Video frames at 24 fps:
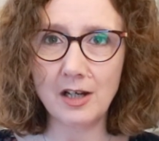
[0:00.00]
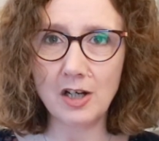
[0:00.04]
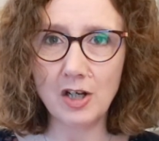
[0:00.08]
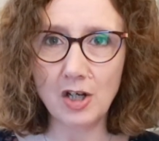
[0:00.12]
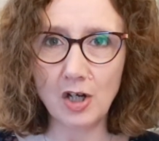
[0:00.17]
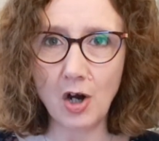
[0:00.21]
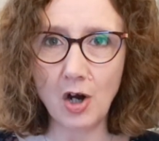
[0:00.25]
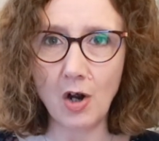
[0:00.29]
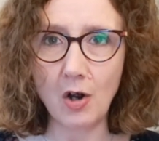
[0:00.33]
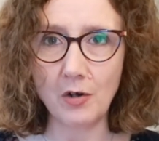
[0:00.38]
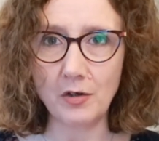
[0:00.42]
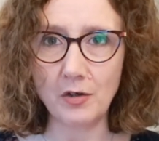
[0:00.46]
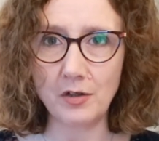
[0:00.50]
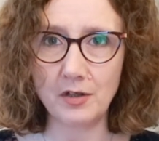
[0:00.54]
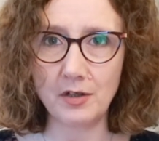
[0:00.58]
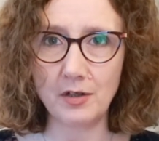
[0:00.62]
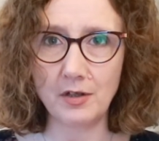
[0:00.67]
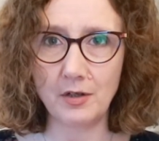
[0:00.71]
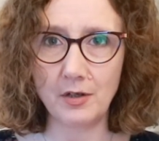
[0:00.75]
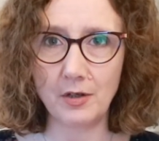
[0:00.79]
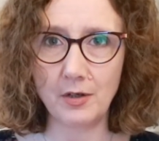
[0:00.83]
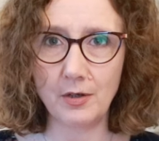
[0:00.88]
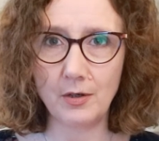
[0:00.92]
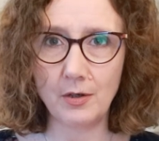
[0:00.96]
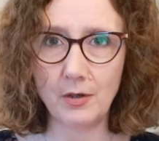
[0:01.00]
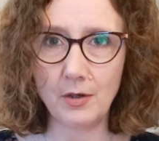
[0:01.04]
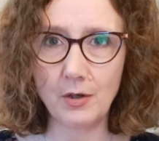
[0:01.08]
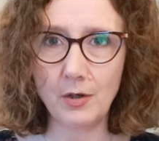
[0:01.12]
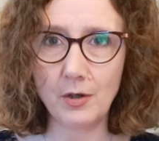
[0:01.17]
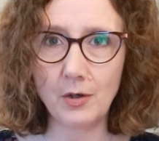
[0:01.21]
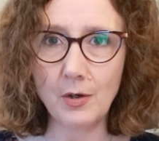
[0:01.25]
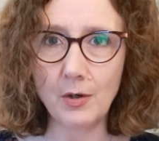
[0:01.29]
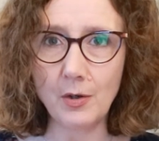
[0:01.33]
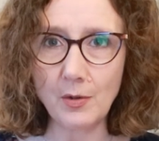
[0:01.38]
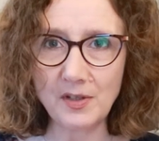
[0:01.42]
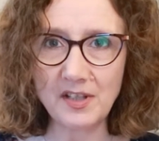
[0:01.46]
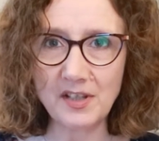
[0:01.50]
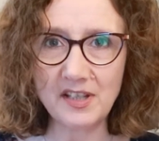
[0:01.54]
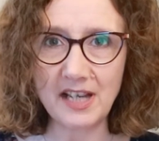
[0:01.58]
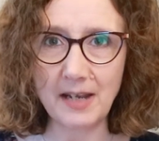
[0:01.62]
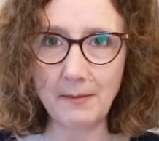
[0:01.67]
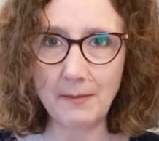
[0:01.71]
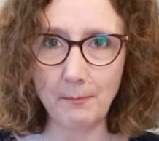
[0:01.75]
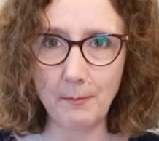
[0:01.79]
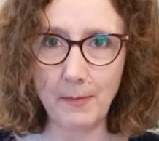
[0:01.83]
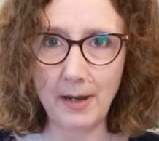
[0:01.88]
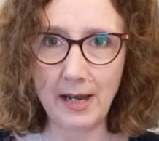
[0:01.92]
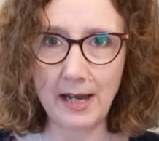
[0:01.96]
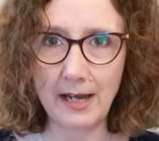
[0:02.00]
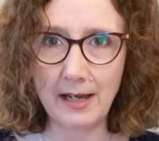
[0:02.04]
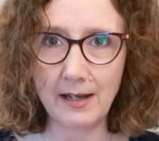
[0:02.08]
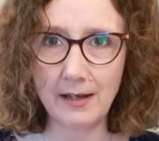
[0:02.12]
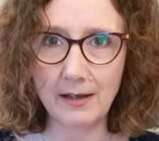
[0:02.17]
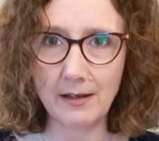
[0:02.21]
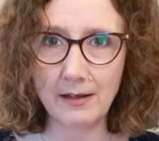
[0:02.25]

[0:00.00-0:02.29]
God who sent me.